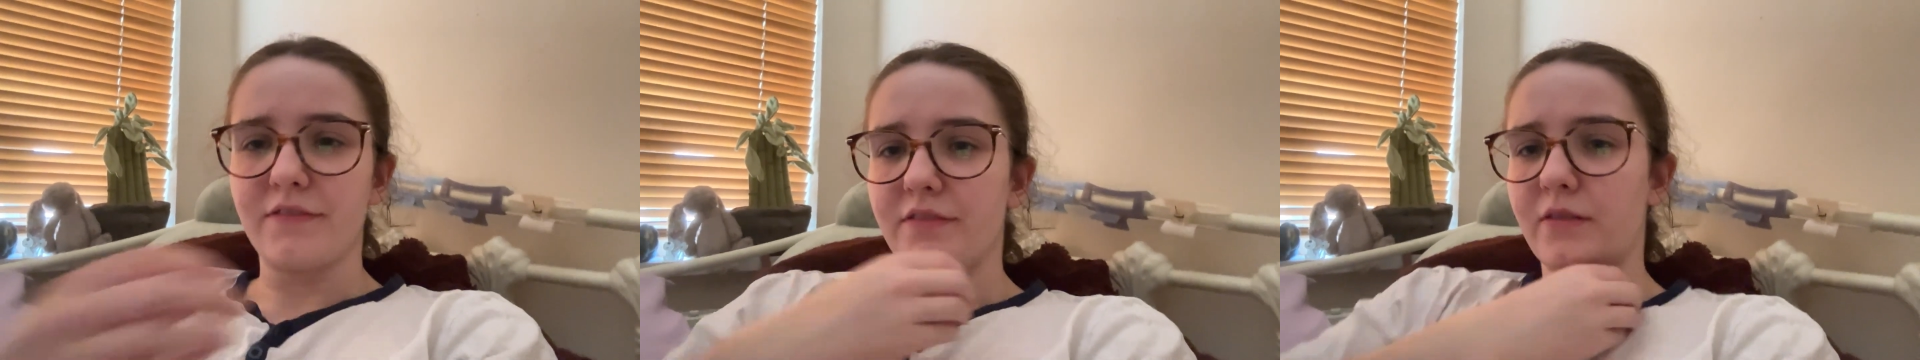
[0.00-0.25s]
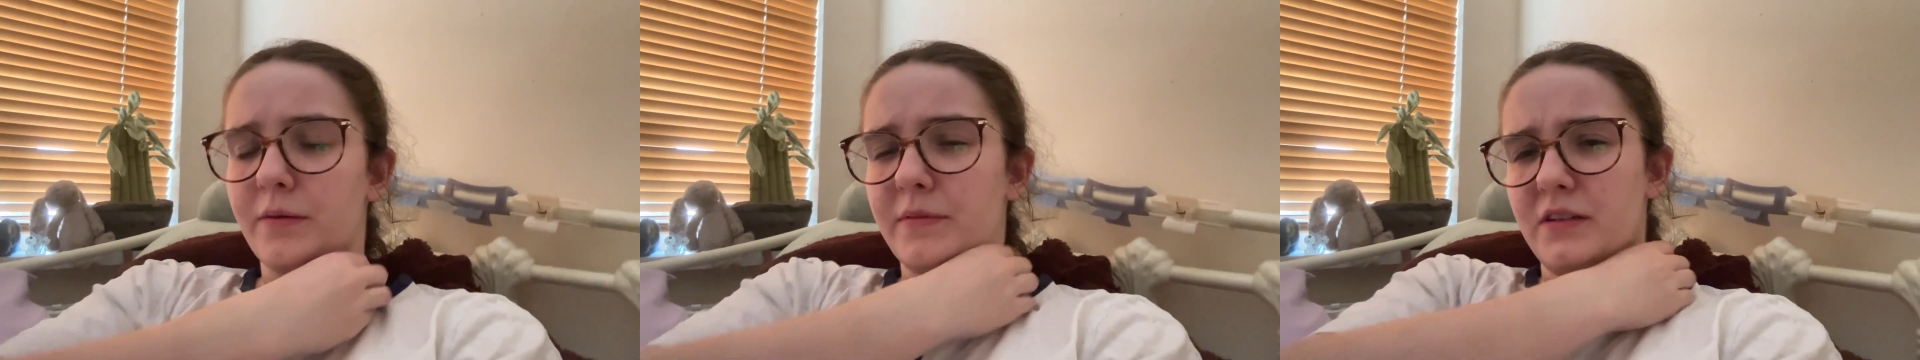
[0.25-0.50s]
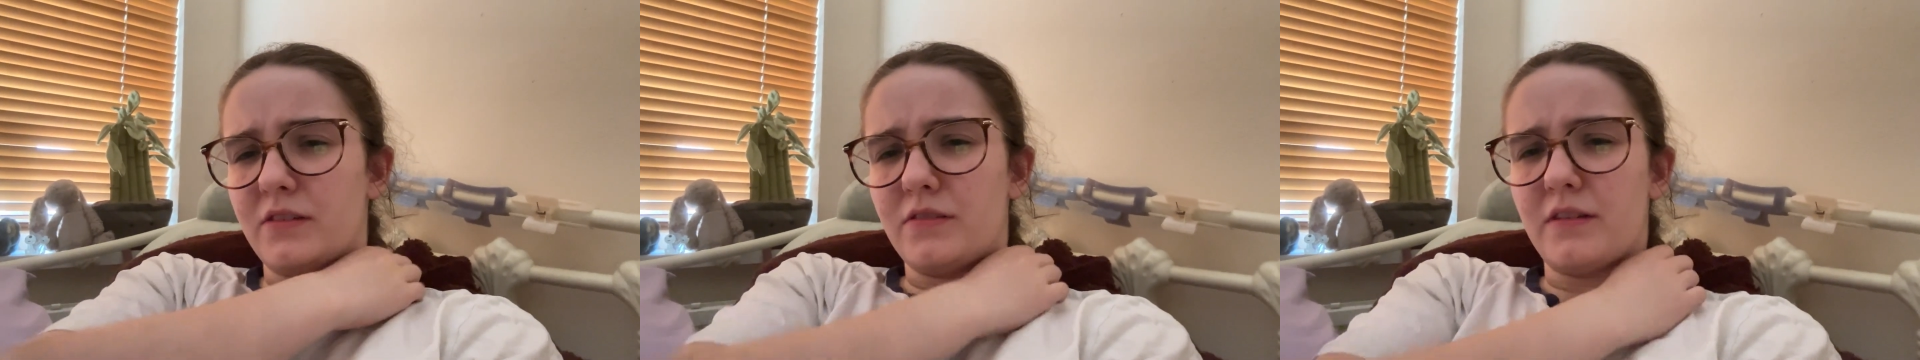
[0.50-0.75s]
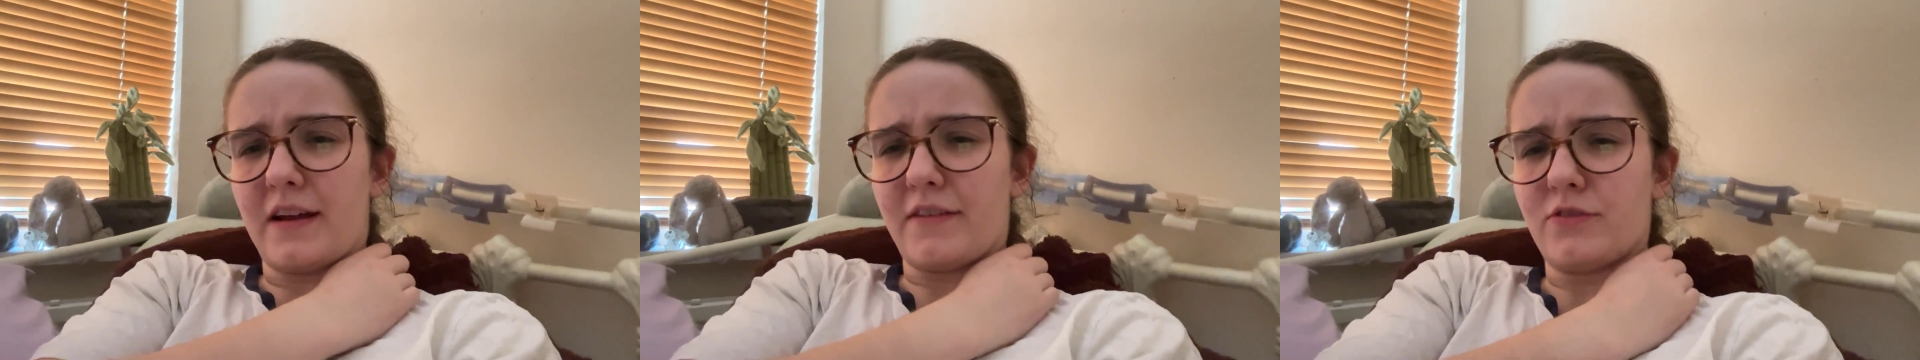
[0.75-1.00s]
only
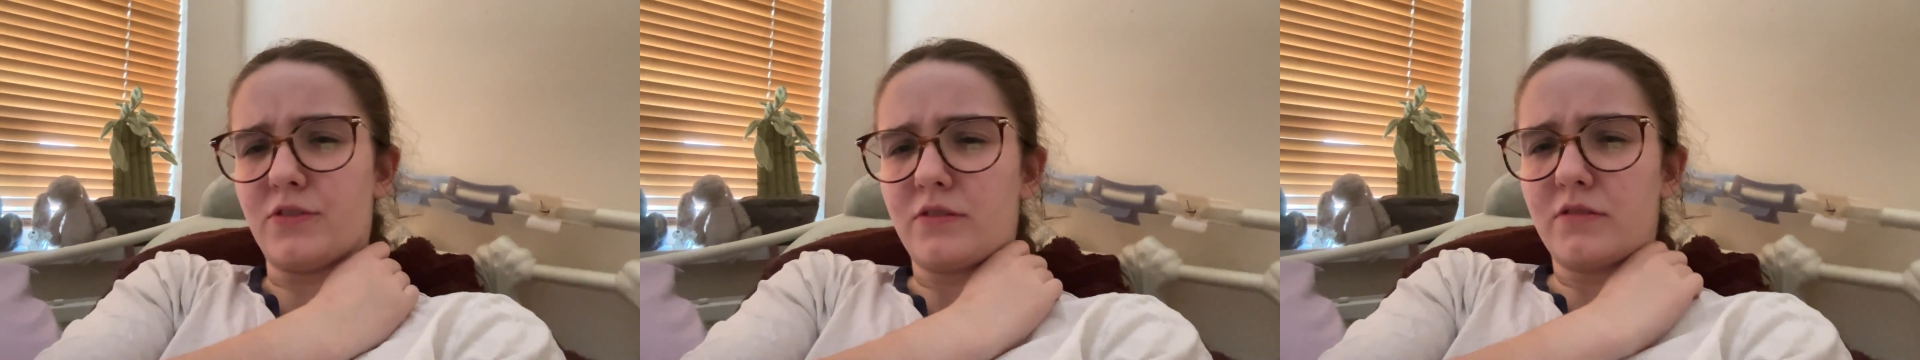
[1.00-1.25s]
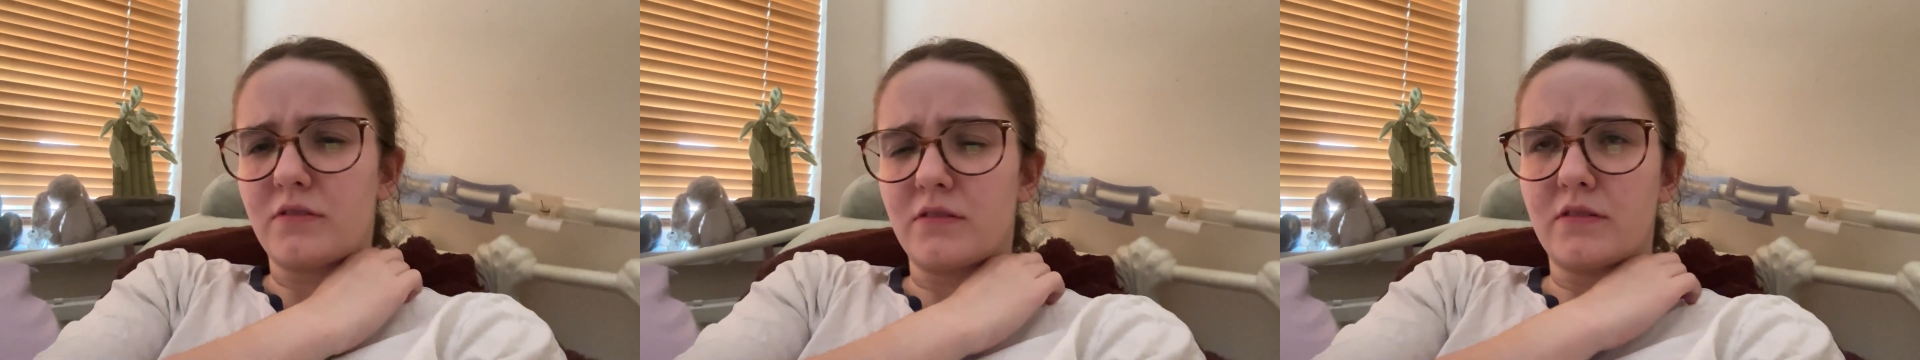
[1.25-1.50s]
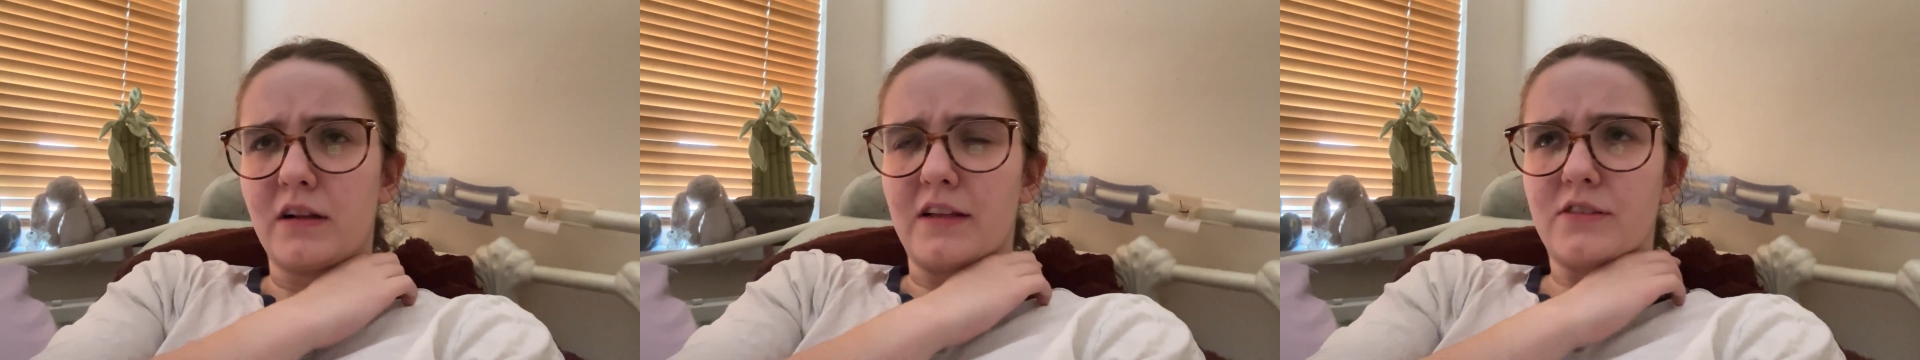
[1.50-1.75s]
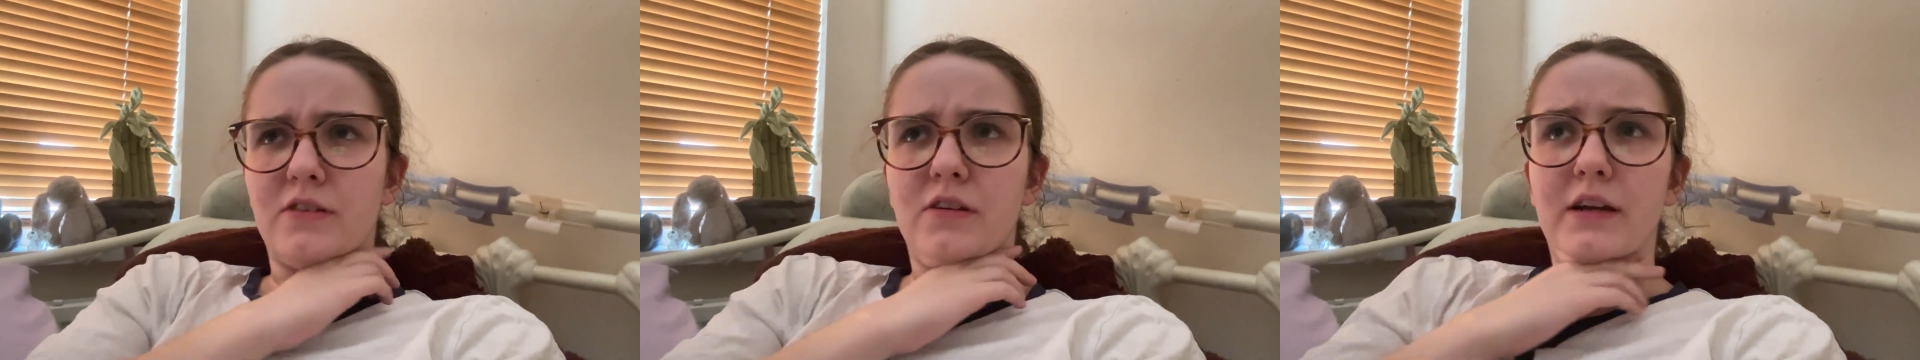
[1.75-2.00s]
have class